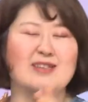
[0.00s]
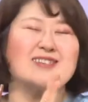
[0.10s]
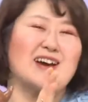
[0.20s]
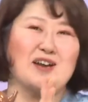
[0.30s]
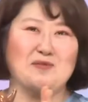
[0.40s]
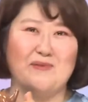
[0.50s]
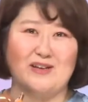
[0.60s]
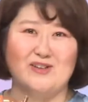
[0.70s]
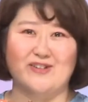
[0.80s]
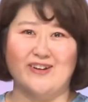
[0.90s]
kind of
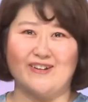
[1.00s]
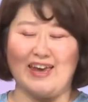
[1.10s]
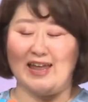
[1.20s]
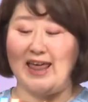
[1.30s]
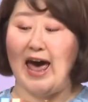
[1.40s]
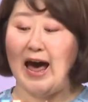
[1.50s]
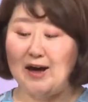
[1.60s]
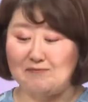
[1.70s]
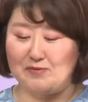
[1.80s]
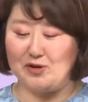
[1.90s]
material can
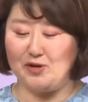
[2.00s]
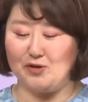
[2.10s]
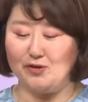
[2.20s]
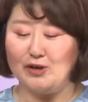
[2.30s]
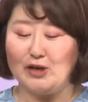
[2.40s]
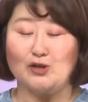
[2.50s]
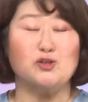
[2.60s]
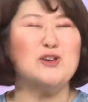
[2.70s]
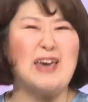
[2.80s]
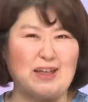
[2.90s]
help you to
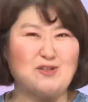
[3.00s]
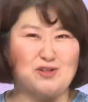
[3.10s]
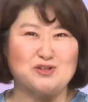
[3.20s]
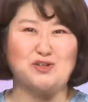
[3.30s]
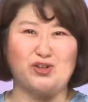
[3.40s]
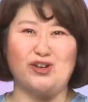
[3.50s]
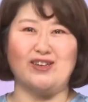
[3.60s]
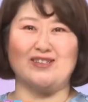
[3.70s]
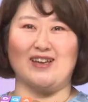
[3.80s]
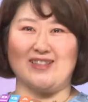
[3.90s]
get your
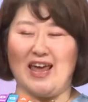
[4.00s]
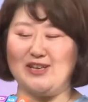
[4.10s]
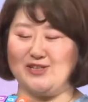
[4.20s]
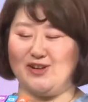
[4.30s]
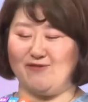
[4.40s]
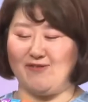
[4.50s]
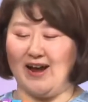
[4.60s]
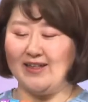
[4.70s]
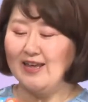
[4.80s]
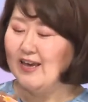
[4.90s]
students' attention,
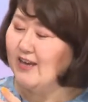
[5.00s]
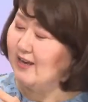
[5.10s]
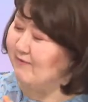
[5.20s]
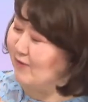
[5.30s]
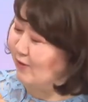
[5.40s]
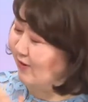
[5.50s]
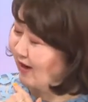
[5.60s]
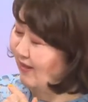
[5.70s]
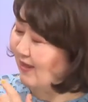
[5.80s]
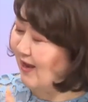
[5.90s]
right? If you look
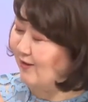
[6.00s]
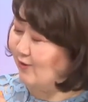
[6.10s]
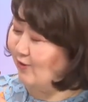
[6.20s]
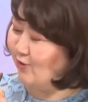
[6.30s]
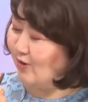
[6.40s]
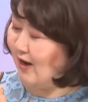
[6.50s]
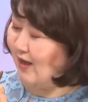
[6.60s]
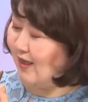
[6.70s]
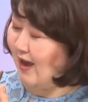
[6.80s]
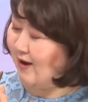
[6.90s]
at that, you
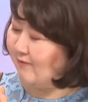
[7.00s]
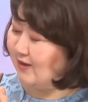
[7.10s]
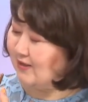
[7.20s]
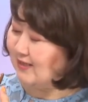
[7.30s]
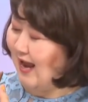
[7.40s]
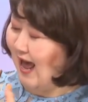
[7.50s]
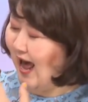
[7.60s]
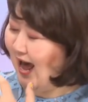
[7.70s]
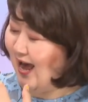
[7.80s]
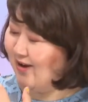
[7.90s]
can have this
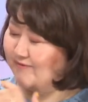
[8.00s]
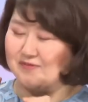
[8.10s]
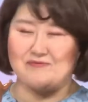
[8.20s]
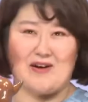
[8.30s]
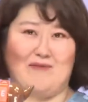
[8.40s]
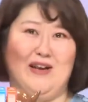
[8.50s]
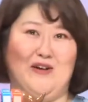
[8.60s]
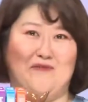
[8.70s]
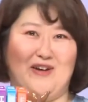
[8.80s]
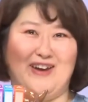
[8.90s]
I've family
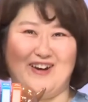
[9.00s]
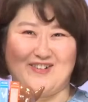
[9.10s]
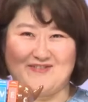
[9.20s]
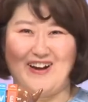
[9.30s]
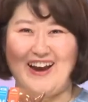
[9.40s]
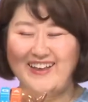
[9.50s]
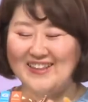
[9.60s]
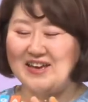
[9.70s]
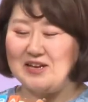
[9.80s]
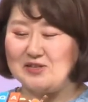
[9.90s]
over here, right?
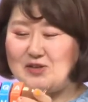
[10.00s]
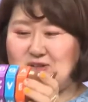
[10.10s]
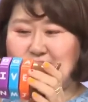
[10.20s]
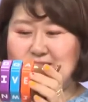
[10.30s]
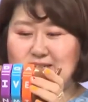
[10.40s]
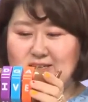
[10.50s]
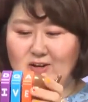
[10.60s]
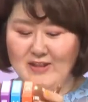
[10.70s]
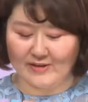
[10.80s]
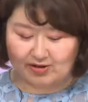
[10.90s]
So this is
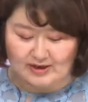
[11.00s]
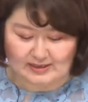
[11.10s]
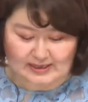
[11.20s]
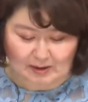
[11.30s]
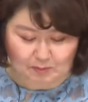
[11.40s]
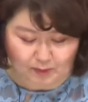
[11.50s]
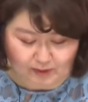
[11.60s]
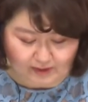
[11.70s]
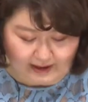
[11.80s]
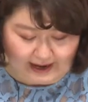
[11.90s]
another
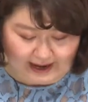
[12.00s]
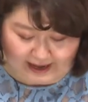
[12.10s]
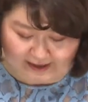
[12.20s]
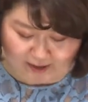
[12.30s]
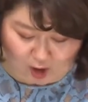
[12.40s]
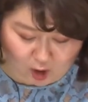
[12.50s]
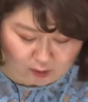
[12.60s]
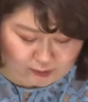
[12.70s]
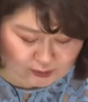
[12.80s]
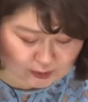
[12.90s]
example. And
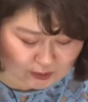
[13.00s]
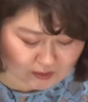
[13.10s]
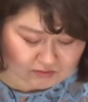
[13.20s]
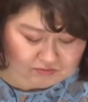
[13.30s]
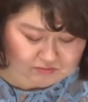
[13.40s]
also